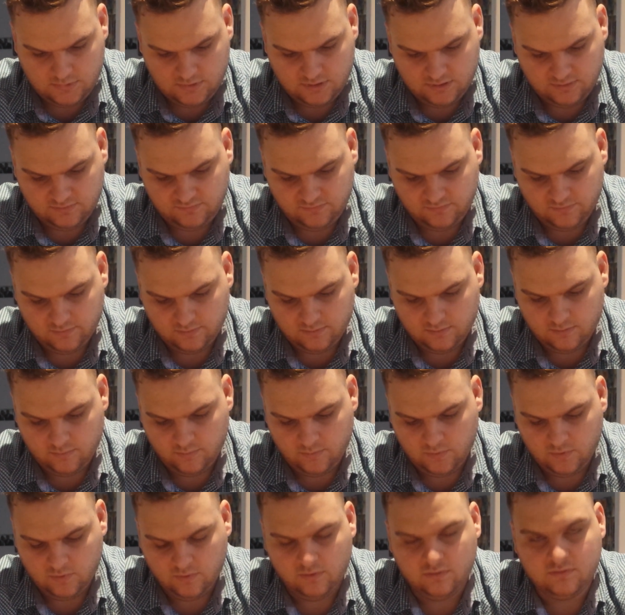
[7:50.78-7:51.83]
It's good in the
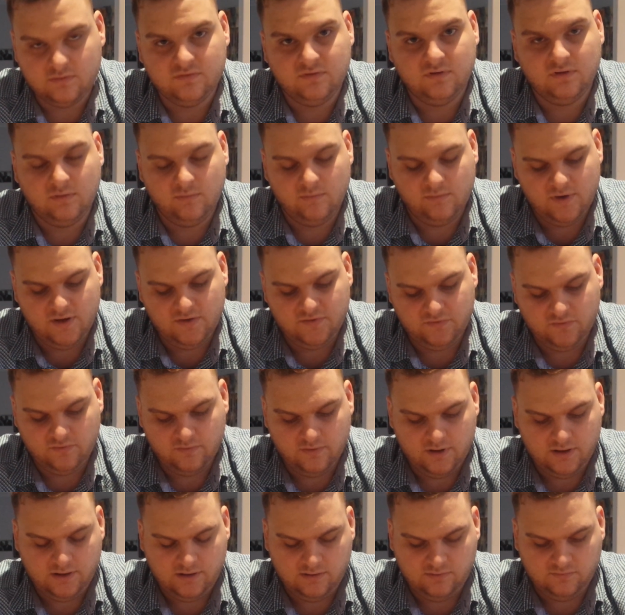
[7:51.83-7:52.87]
mirror because you can
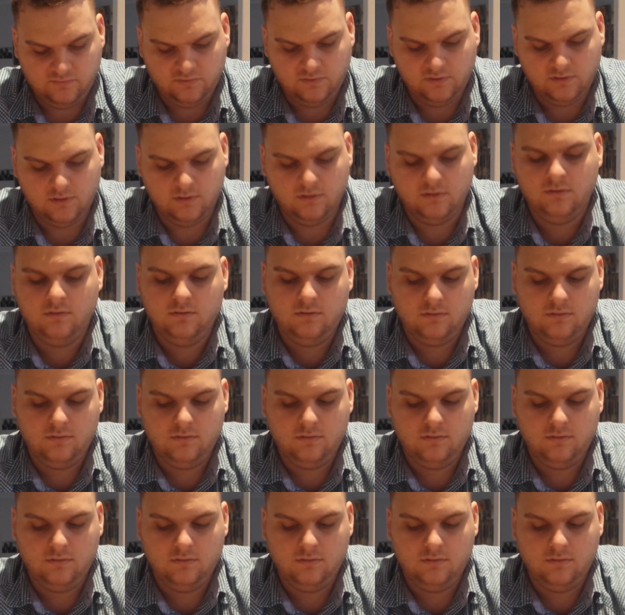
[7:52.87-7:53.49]
masquerade easier.